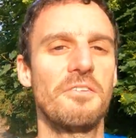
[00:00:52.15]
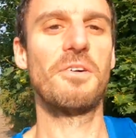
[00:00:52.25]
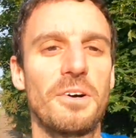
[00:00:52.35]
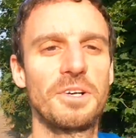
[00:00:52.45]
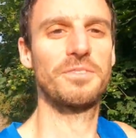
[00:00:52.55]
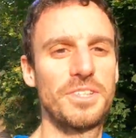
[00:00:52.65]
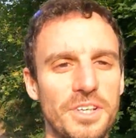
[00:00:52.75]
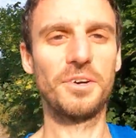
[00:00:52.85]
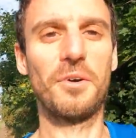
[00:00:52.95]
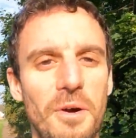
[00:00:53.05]
Welcome
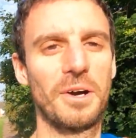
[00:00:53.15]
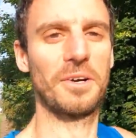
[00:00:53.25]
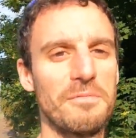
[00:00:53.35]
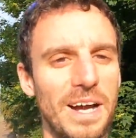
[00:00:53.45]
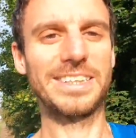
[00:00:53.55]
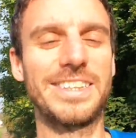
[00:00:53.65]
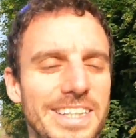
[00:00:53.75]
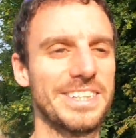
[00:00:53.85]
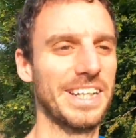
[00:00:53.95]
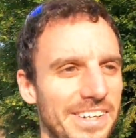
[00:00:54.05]
back to
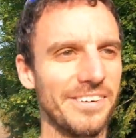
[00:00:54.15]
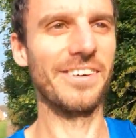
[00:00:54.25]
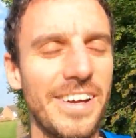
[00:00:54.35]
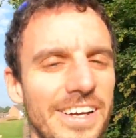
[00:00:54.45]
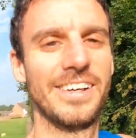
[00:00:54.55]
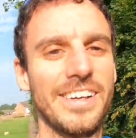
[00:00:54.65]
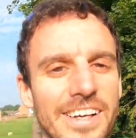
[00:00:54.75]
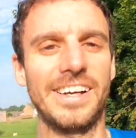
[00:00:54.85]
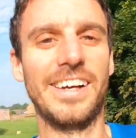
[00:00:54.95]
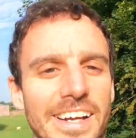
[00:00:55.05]
the channel.
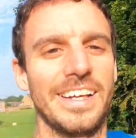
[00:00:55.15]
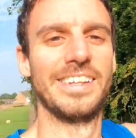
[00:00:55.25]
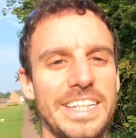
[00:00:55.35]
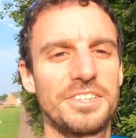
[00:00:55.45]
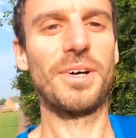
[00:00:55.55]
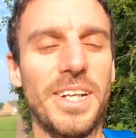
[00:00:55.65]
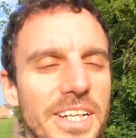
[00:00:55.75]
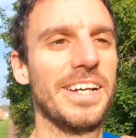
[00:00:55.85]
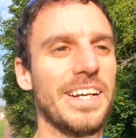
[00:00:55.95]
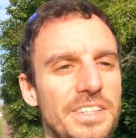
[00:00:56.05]
This
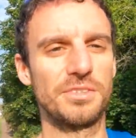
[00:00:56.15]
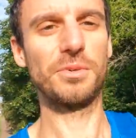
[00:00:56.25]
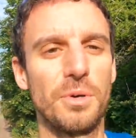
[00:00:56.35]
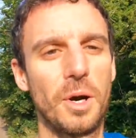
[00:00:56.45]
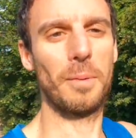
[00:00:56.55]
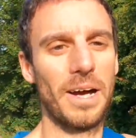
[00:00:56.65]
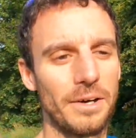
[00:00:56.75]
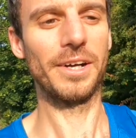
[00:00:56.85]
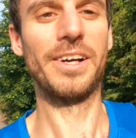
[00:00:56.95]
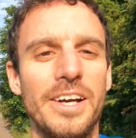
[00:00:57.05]
one is all
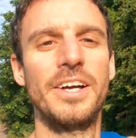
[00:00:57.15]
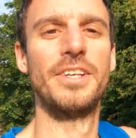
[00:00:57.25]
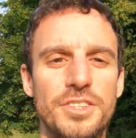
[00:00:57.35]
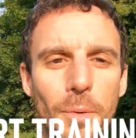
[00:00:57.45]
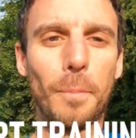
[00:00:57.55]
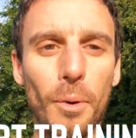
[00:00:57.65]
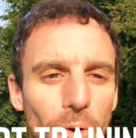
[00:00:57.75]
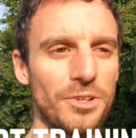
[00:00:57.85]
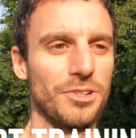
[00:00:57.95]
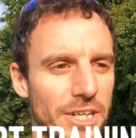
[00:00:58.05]
about
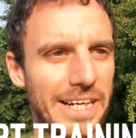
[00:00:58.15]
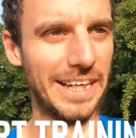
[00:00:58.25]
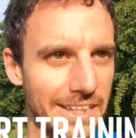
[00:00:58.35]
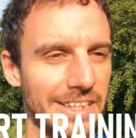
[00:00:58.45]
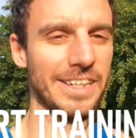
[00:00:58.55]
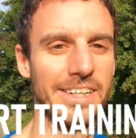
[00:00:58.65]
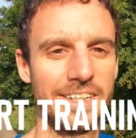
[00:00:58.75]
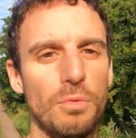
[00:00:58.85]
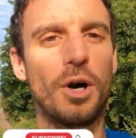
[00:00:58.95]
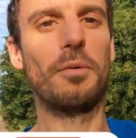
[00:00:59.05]
support training.
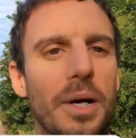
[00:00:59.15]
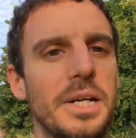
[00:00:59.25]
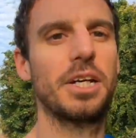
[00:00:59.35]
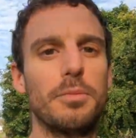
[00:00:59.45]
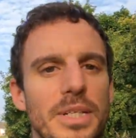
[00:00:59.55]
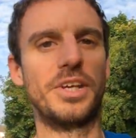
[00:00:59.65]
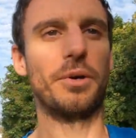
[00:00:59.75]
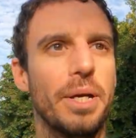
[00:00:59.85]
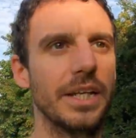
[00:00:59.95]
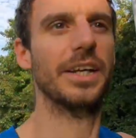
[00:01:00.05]
What am I going to be
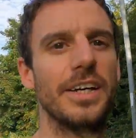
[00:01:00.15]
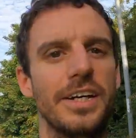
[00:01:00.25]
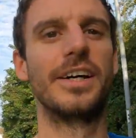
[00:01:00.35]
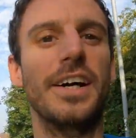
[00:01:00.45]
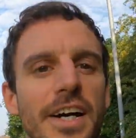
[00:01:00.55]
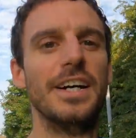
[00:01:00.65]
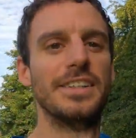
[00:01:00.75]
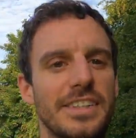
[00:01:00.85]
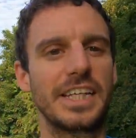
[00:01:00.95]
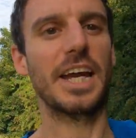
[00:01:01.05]
doing
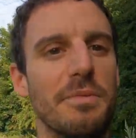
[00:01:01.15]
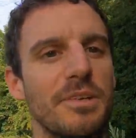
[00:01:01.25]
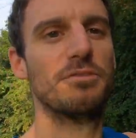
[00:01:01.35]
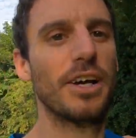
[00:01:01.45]
to get me